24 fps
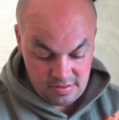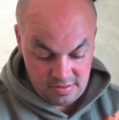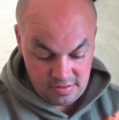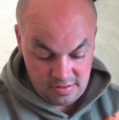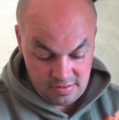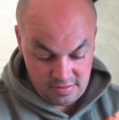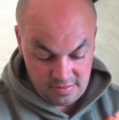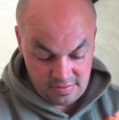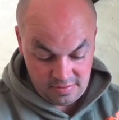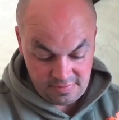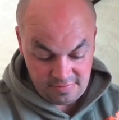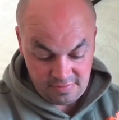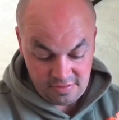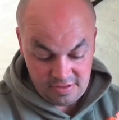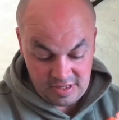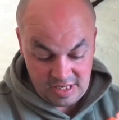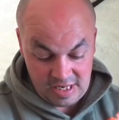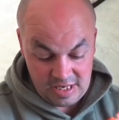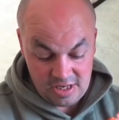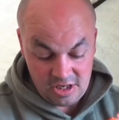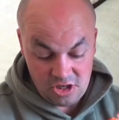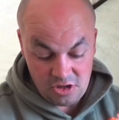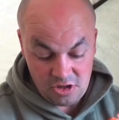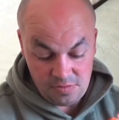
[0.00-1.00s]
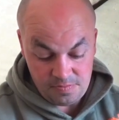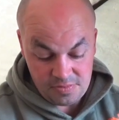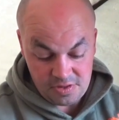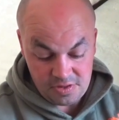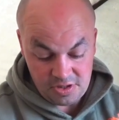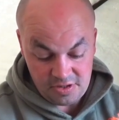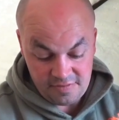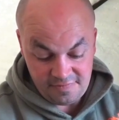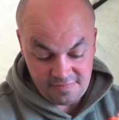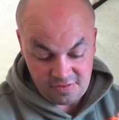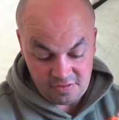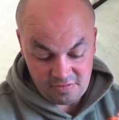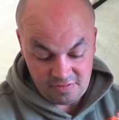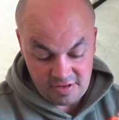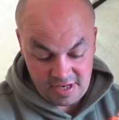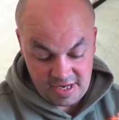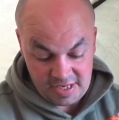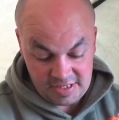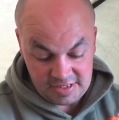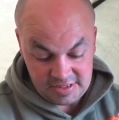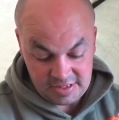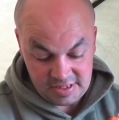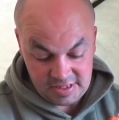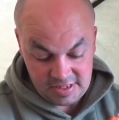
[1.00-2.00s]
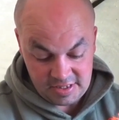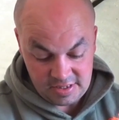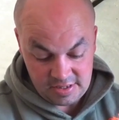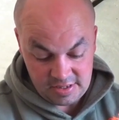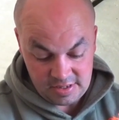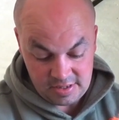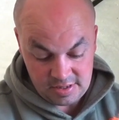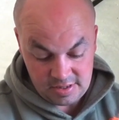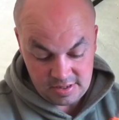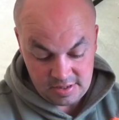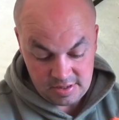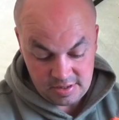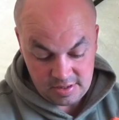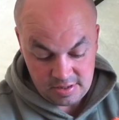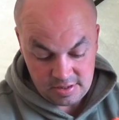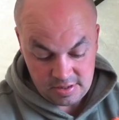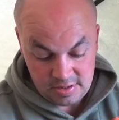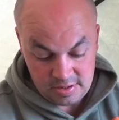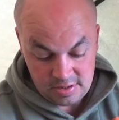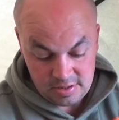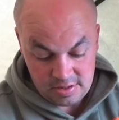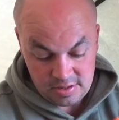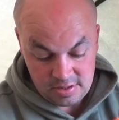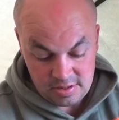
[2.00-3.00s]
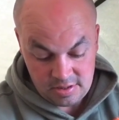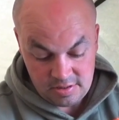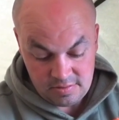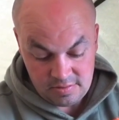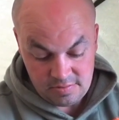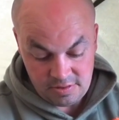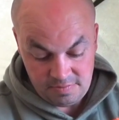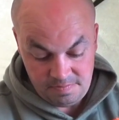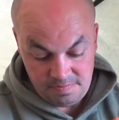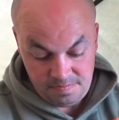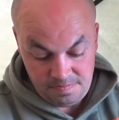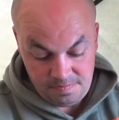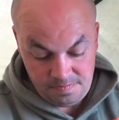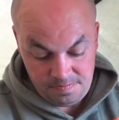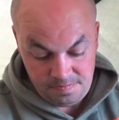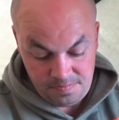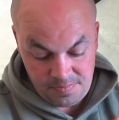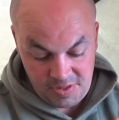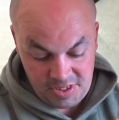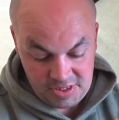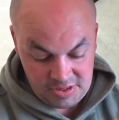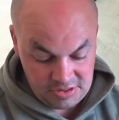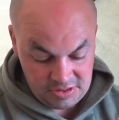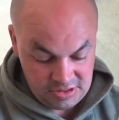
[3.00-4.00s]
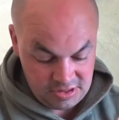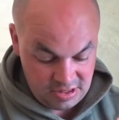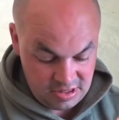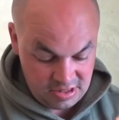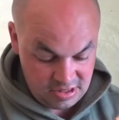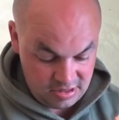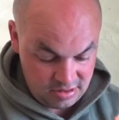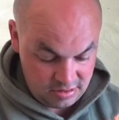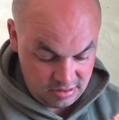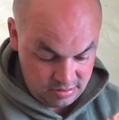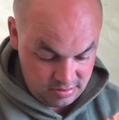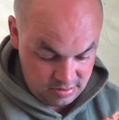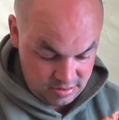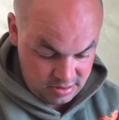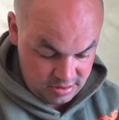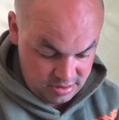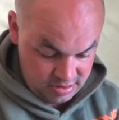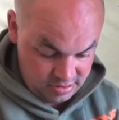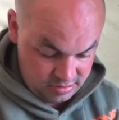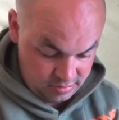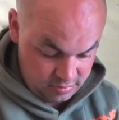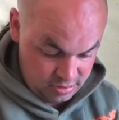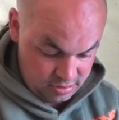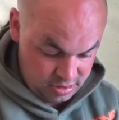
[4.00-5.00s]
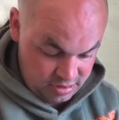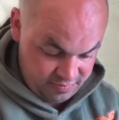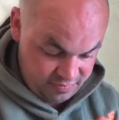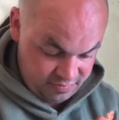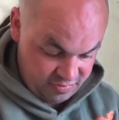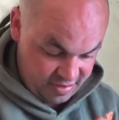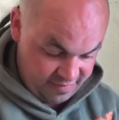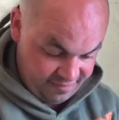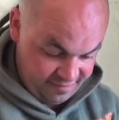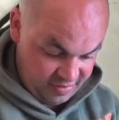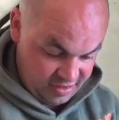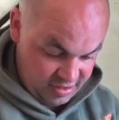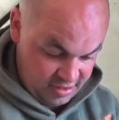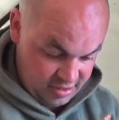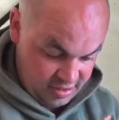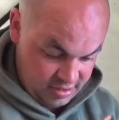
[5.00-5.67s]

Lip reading: through that loop that you've created by pinching it. Oh, it's all unraveling.